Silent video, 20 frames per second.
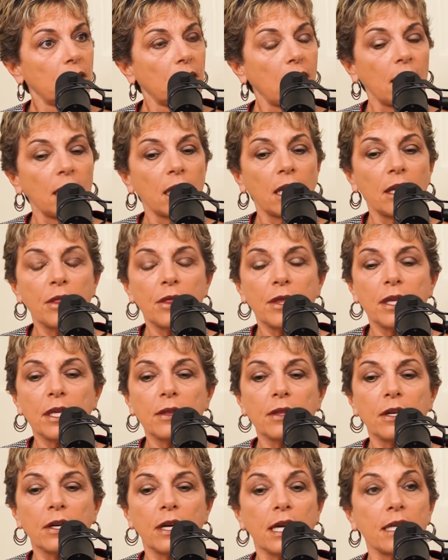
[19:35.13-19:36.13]
And I
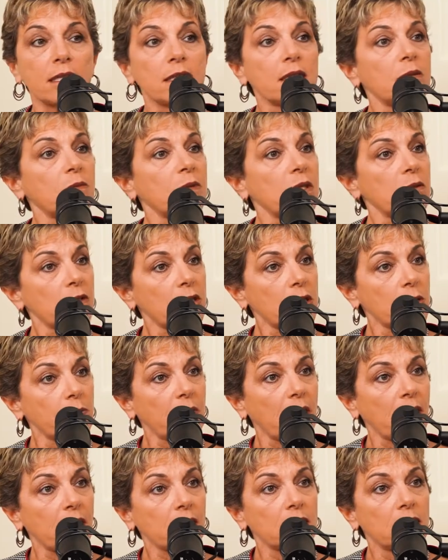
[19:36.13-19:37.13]
think there has to be
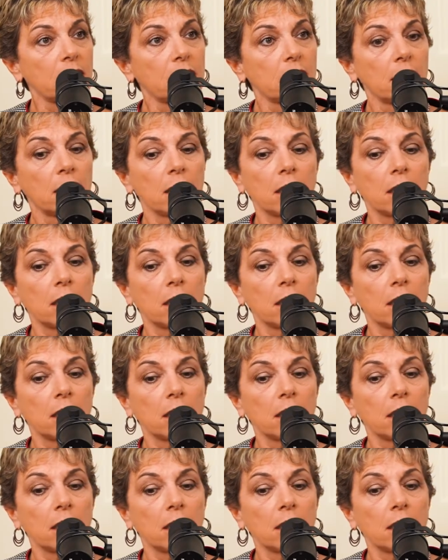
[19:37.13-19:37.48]
respect.